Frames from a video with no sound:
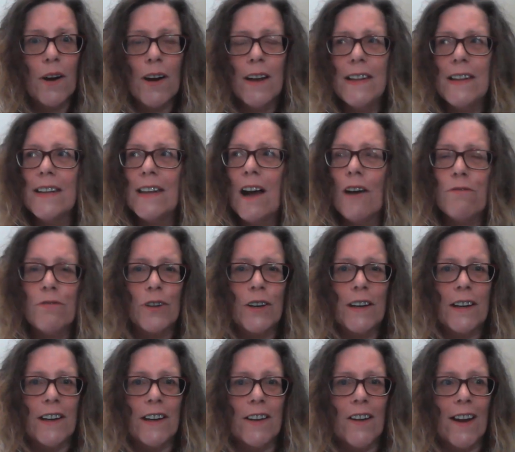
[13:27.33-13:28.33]
I love
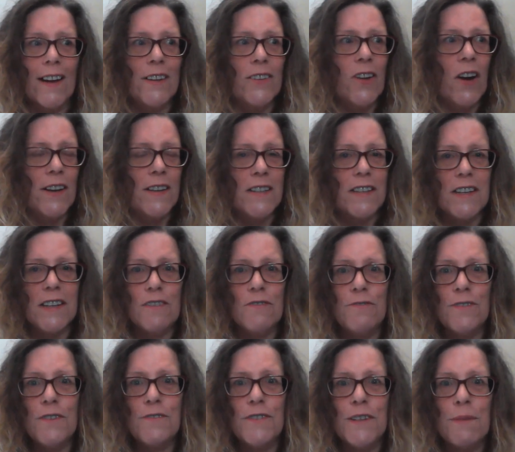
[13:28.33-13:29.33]
looking at like nineteen
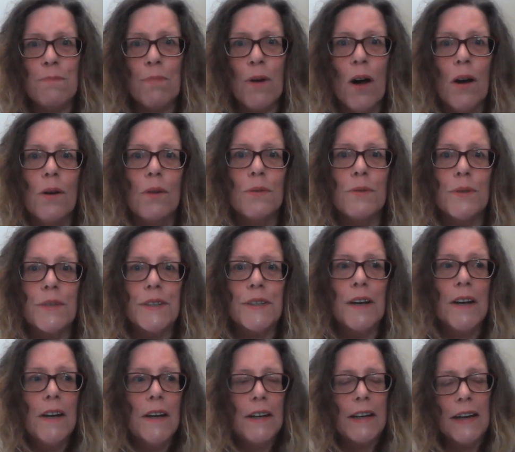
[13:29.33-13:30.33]
fifty
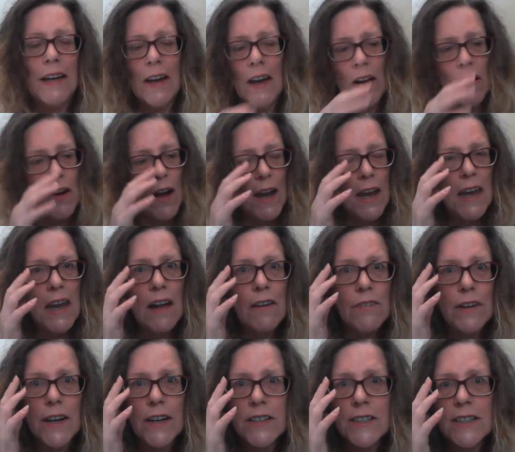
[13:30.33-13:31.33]
bowls, you know, I love
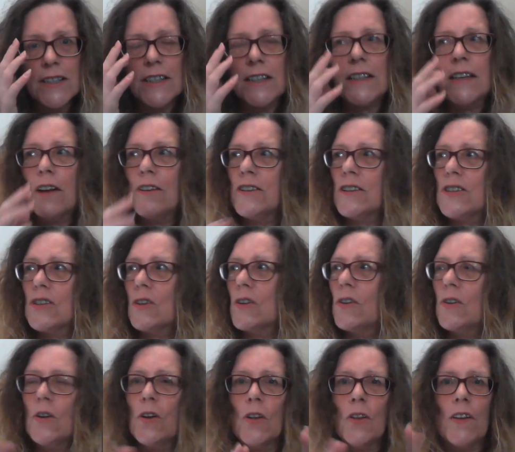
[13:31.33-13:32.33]
it. I just sit there and just look
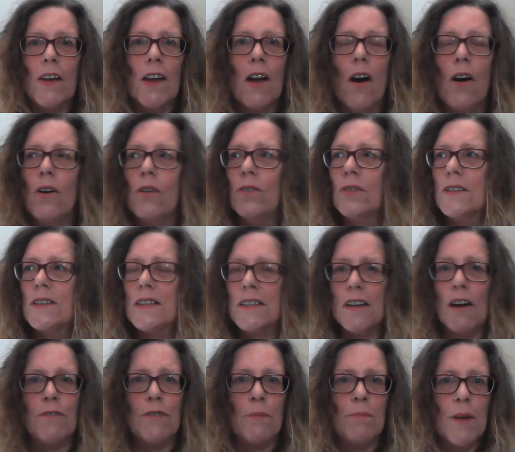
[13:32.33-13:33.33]
at all the old
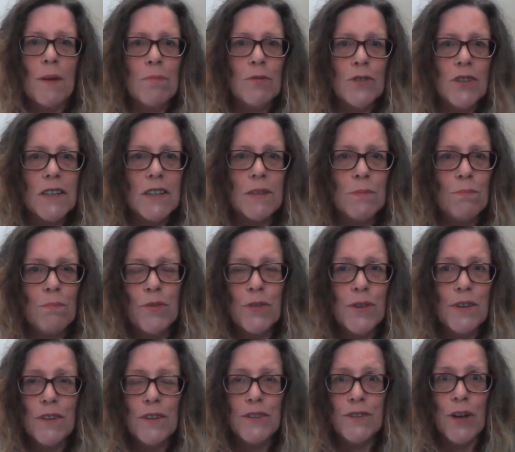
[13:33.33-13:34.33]
stuff that people just
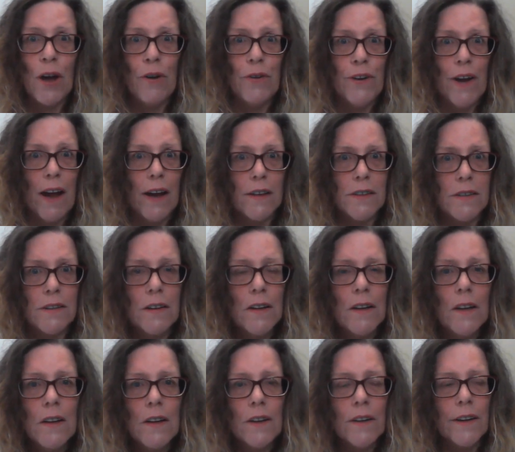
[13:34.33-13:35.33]
donate,
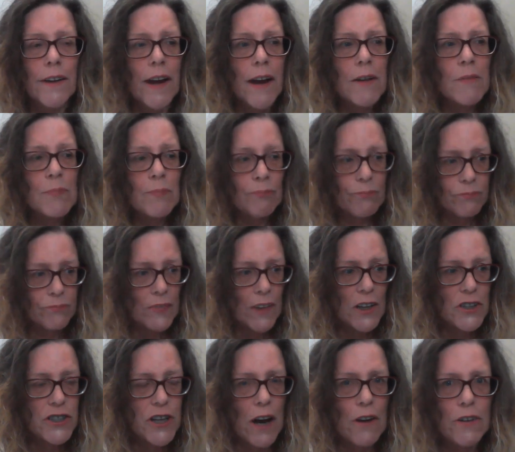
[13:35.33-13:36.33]
okay?
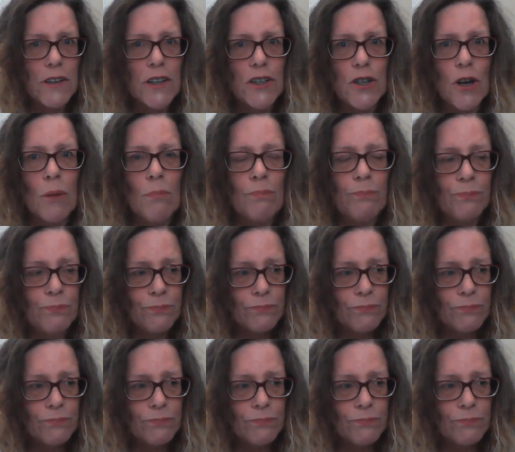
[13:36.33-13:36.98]
Charity shop.